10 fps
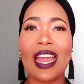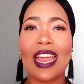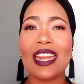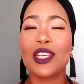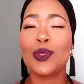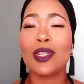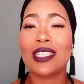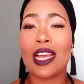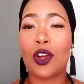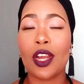and as soon as
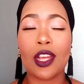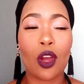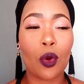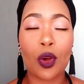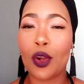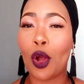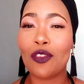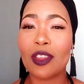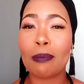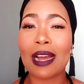I got, got
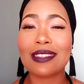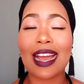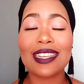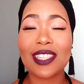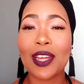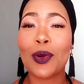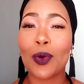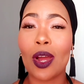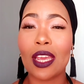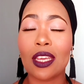off the bus, I started
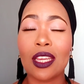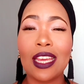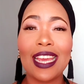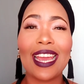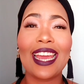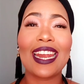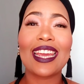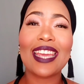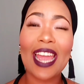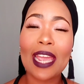crying, and I
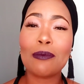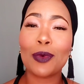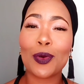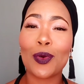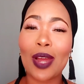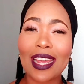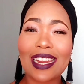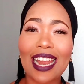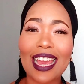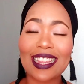came
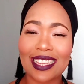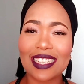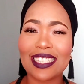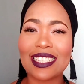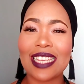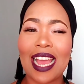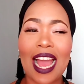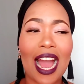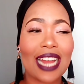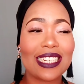crying like this
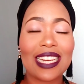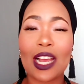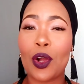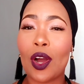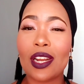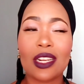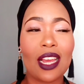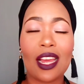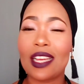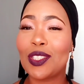until I got
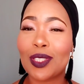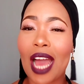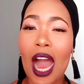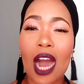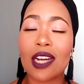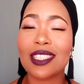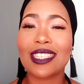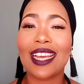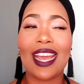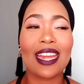uh, into the house,
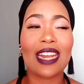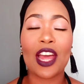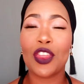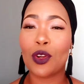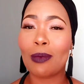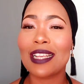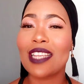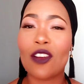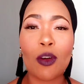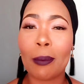and I threw
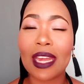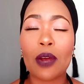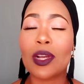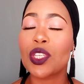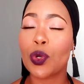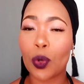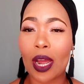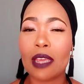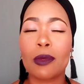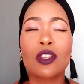myself on bed. I was
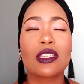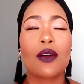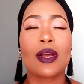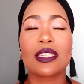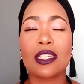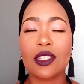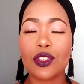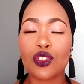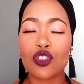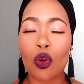crying because I was in
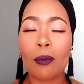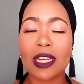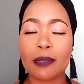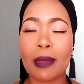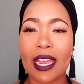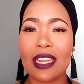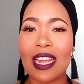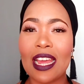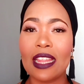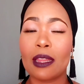so much pain.
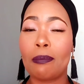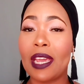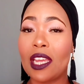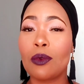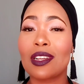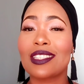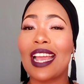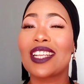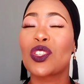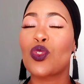The pain was
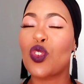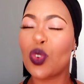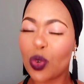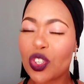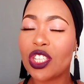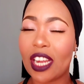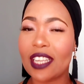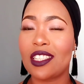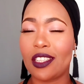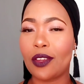
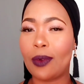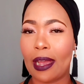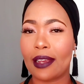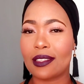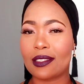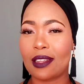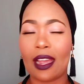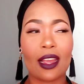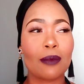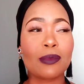excruciating, you guys.
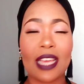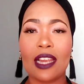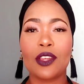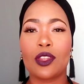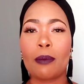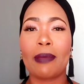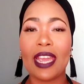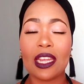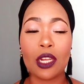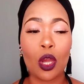Like, I'm telling you, the
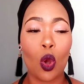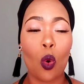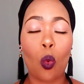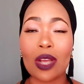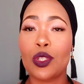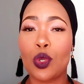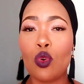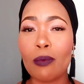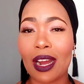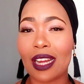pain was too
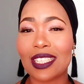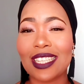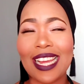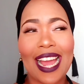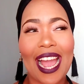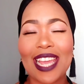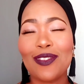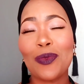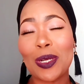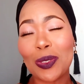much. I
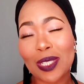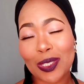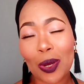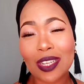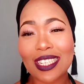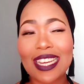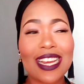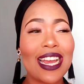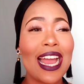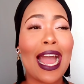even went to the
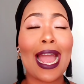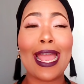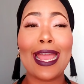doctor. I